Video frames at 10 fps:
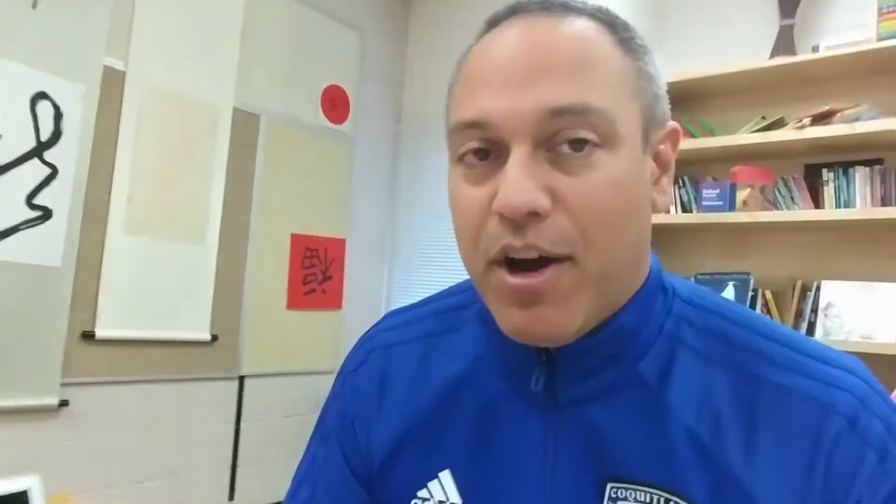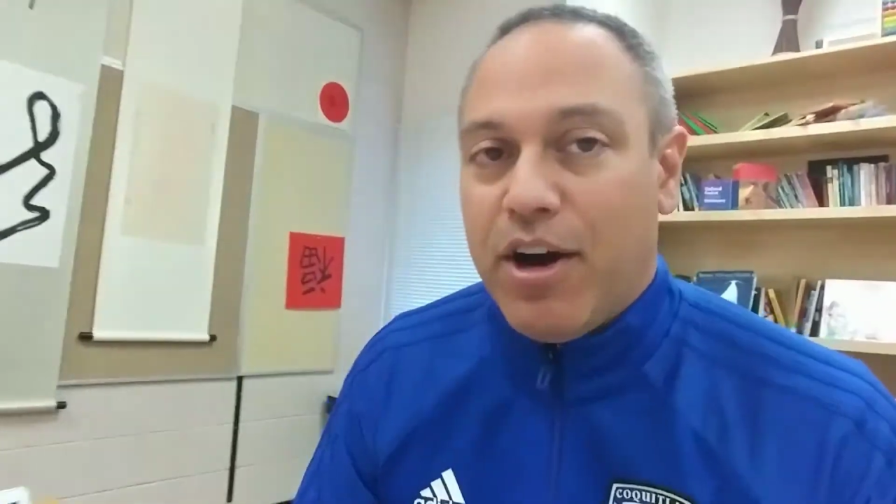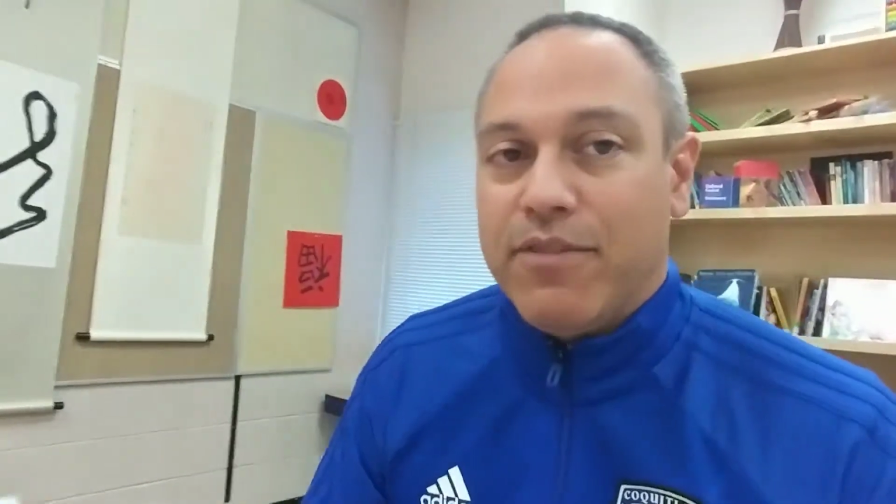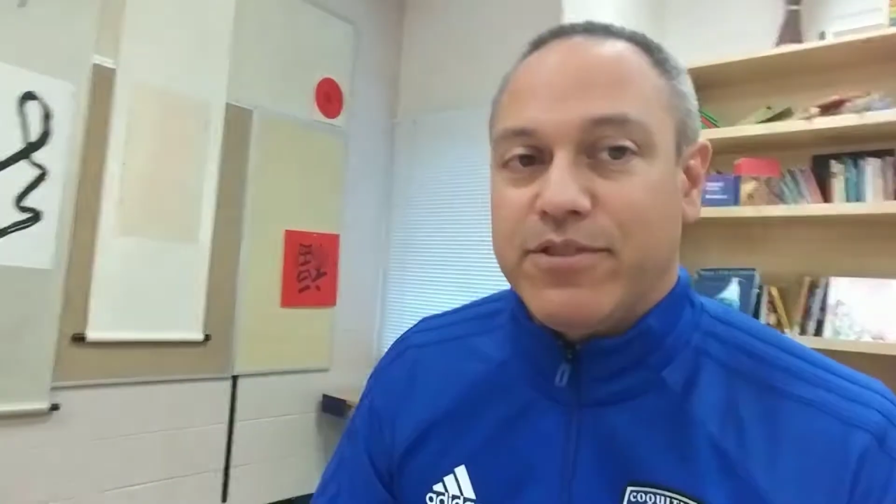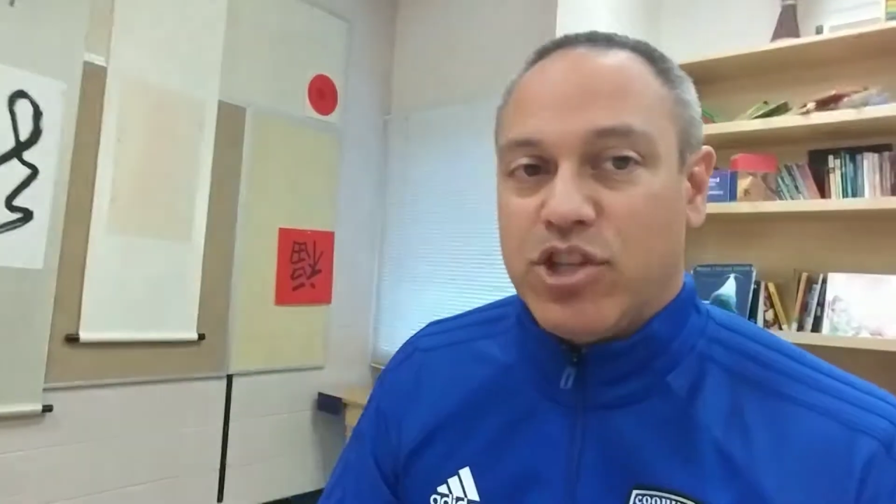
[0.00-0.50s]

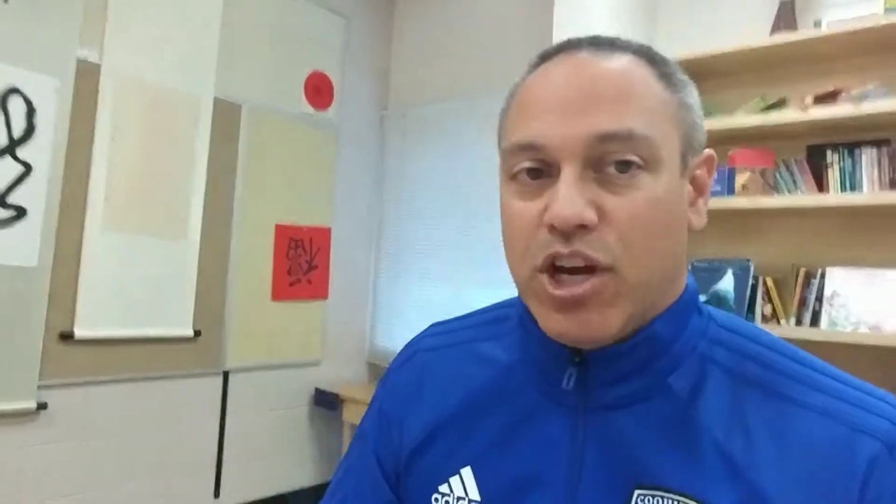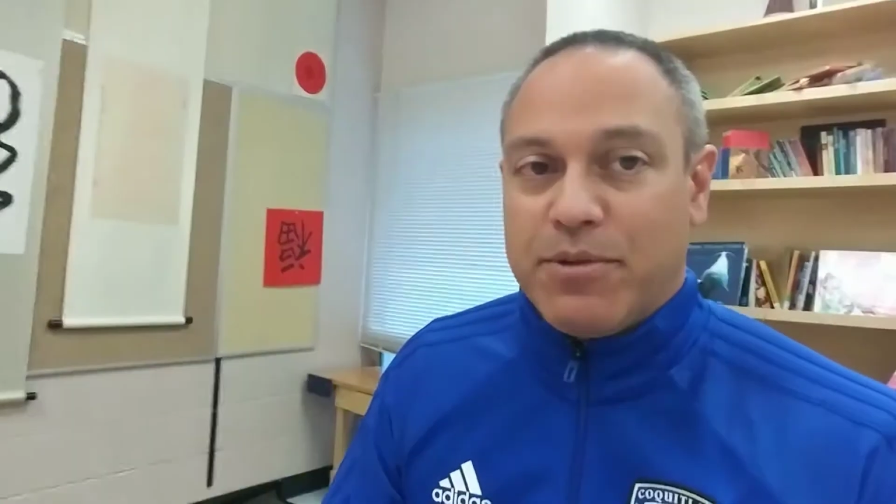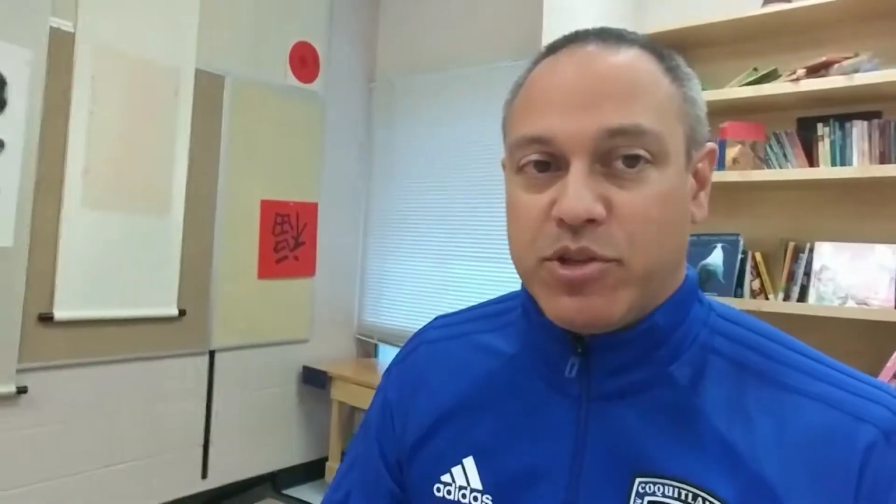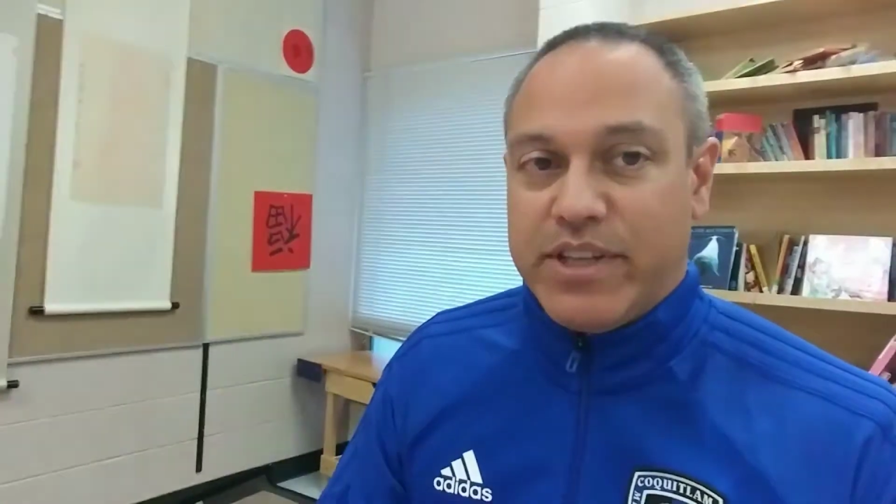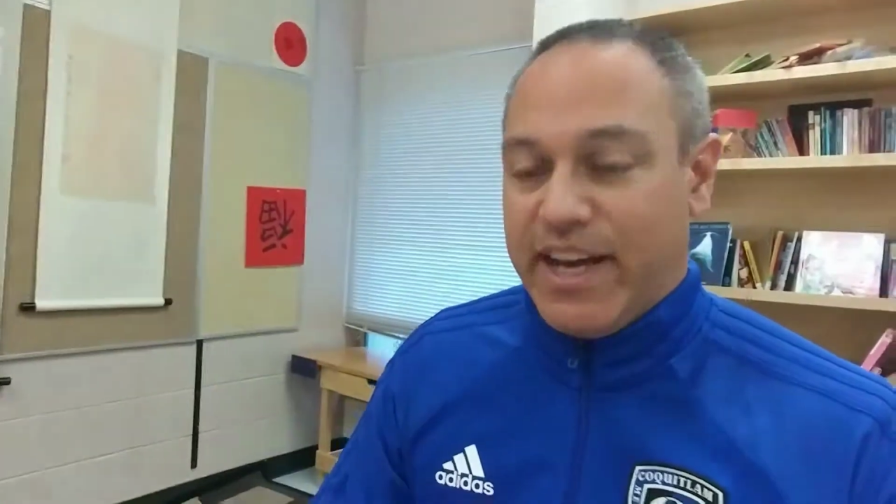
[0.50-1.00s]
of
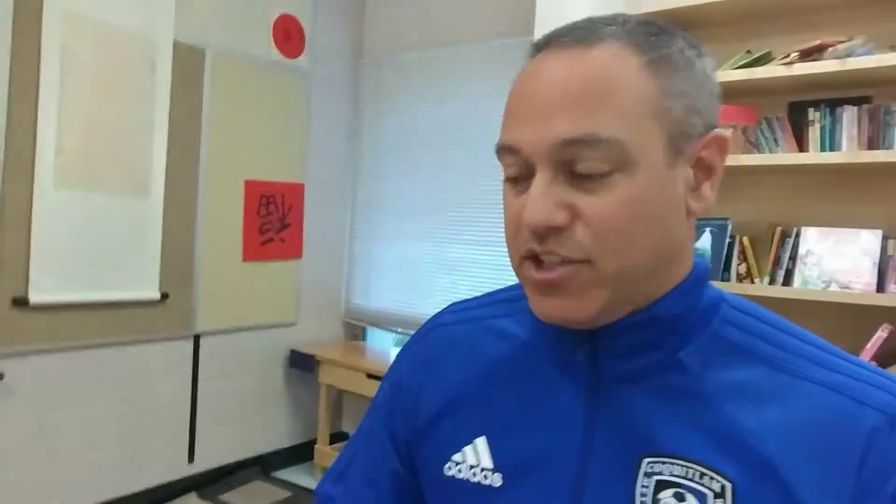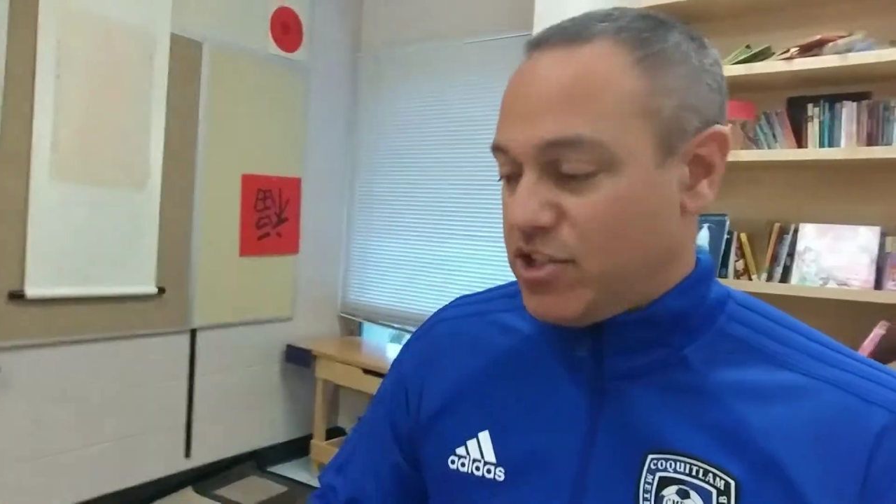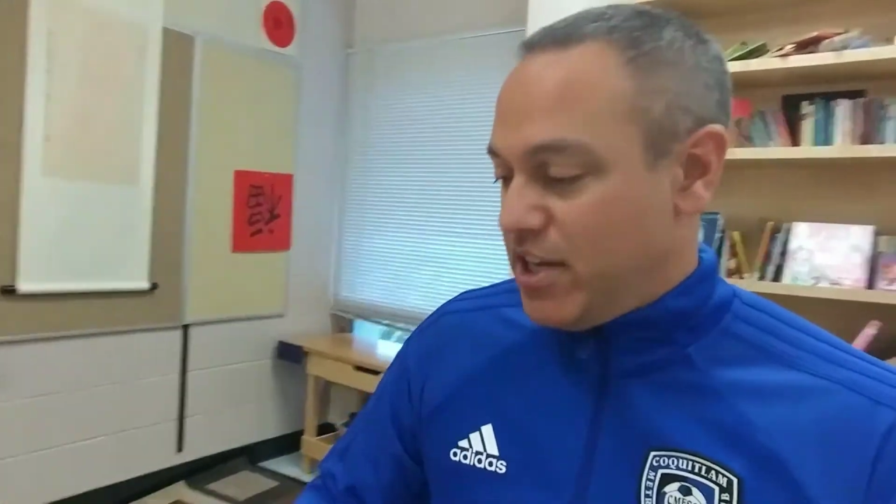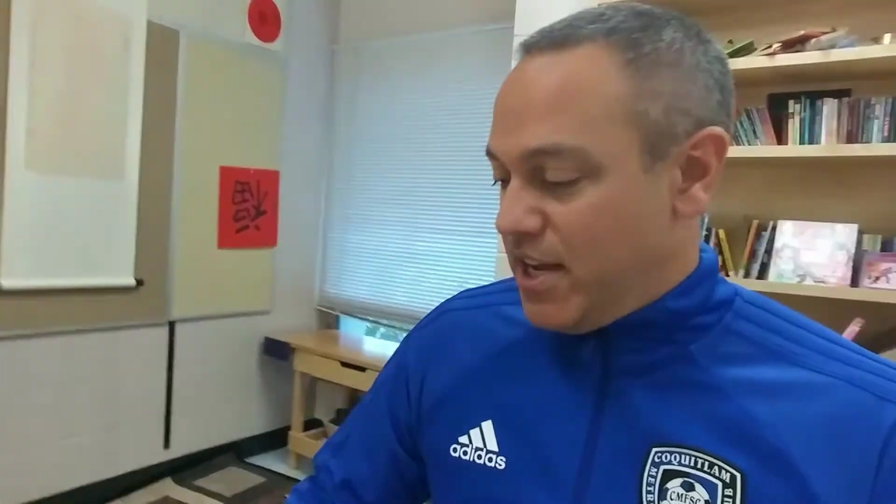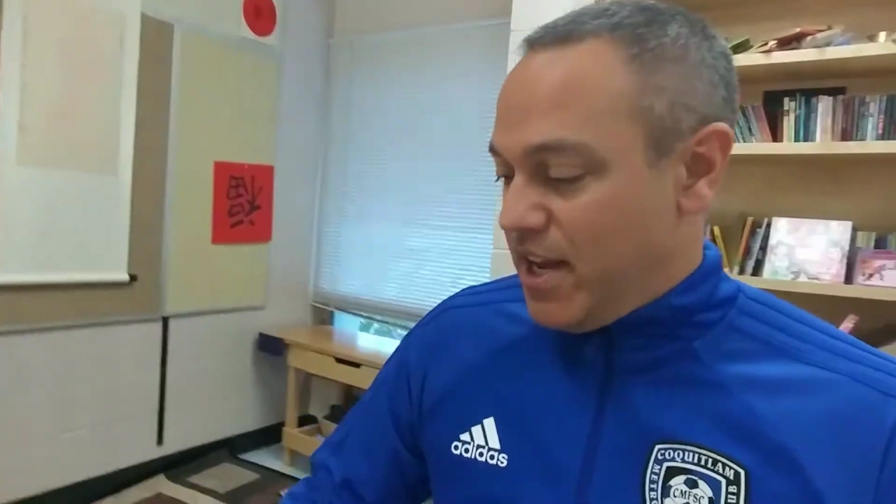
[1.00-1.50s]
Geometry Dash,
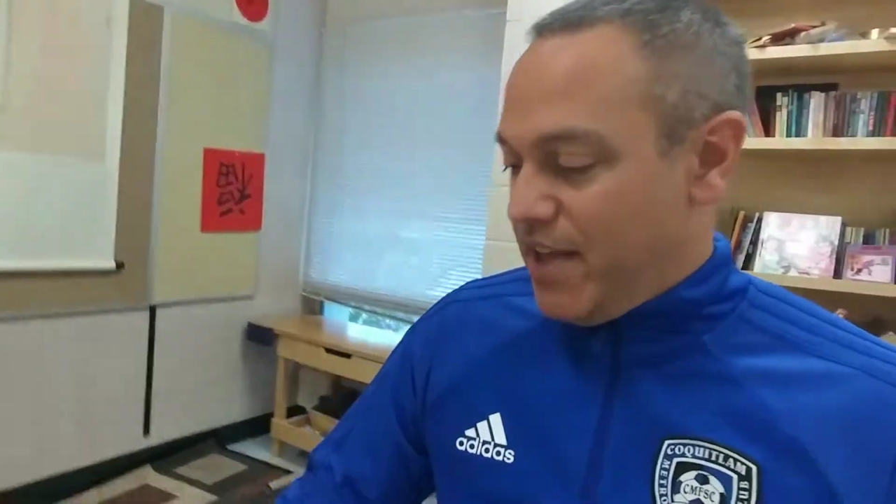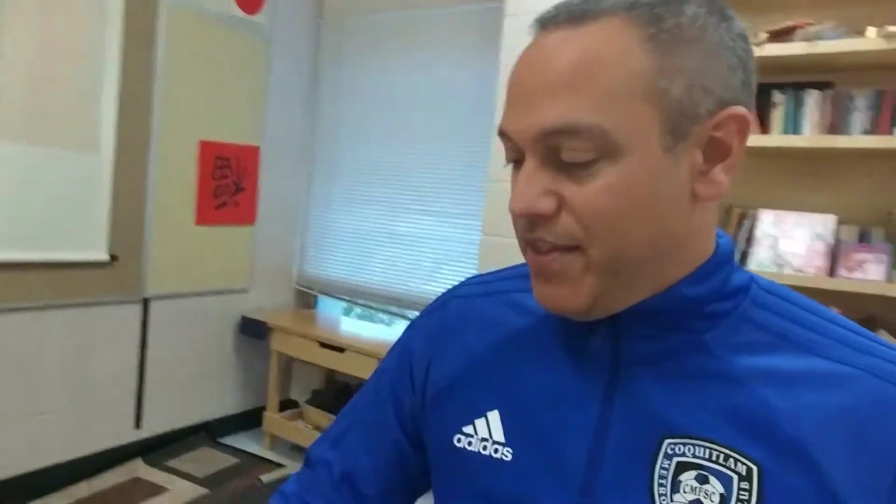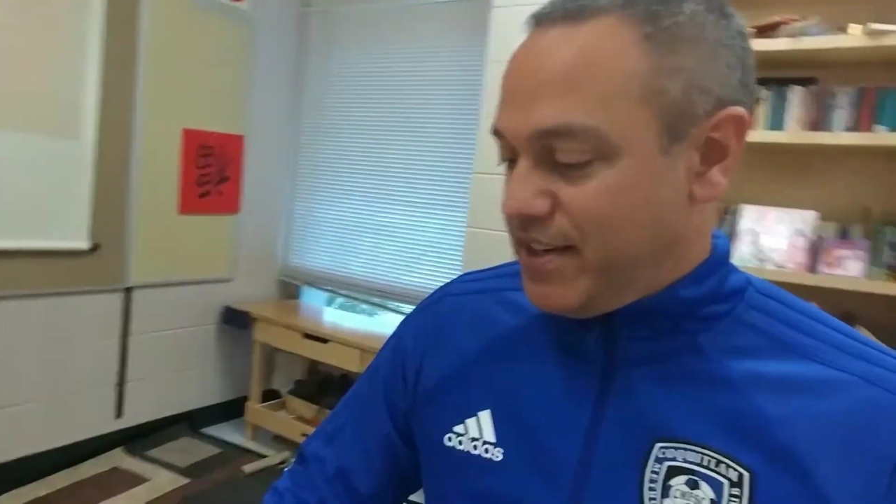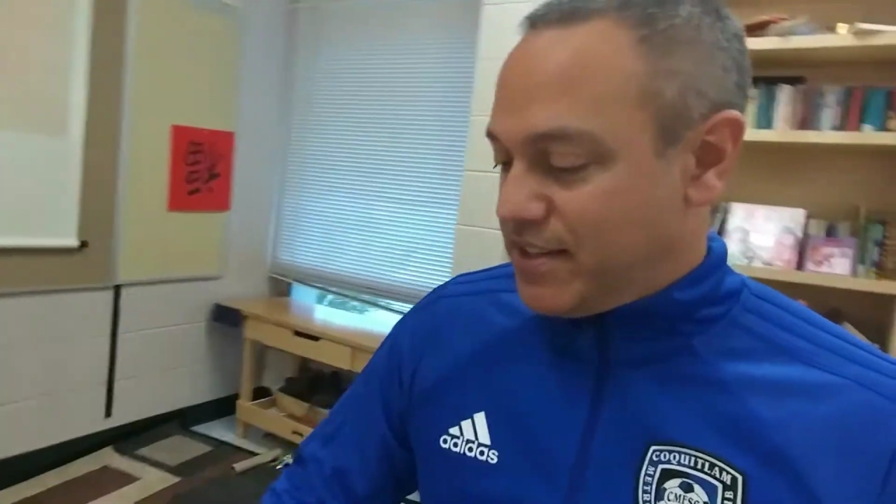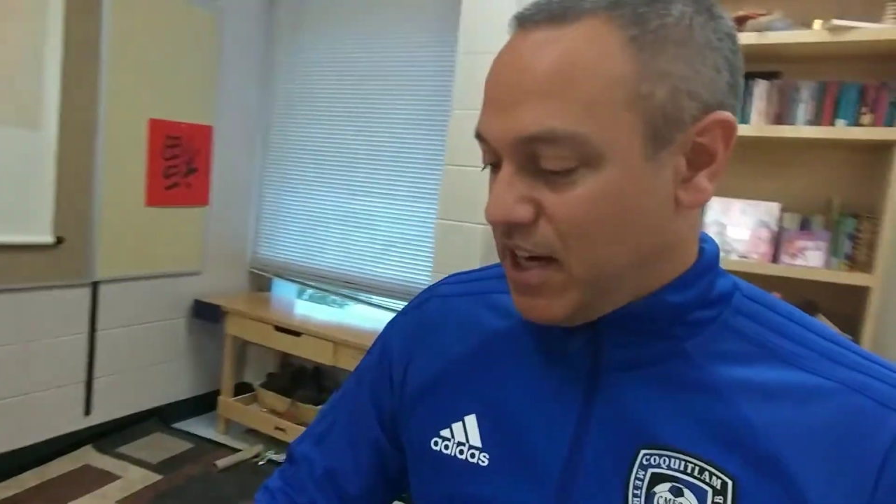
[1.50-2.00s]
and
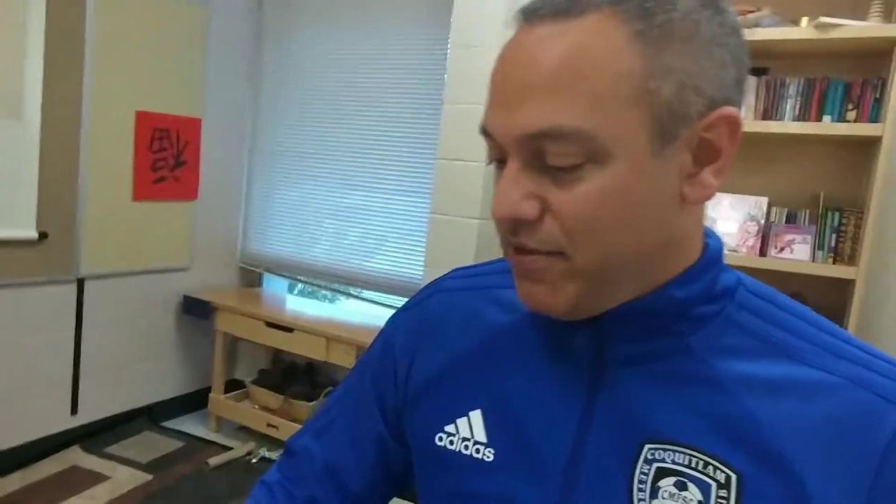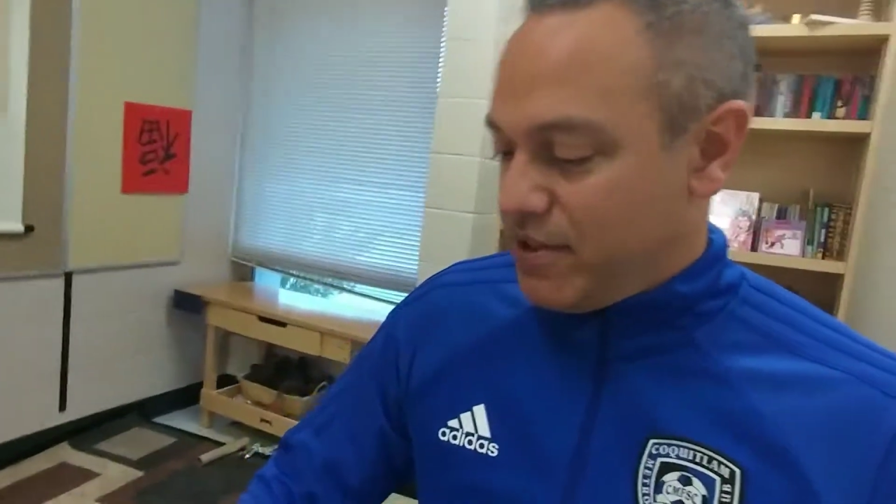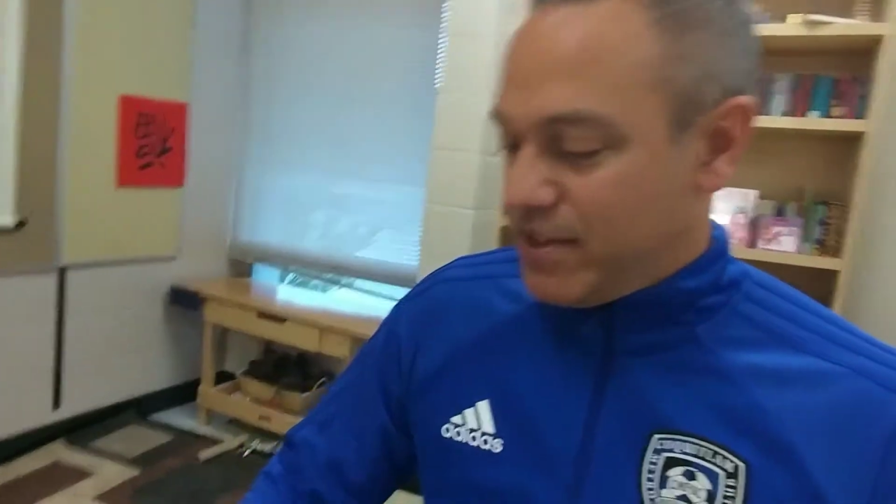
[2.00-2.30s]
they discovered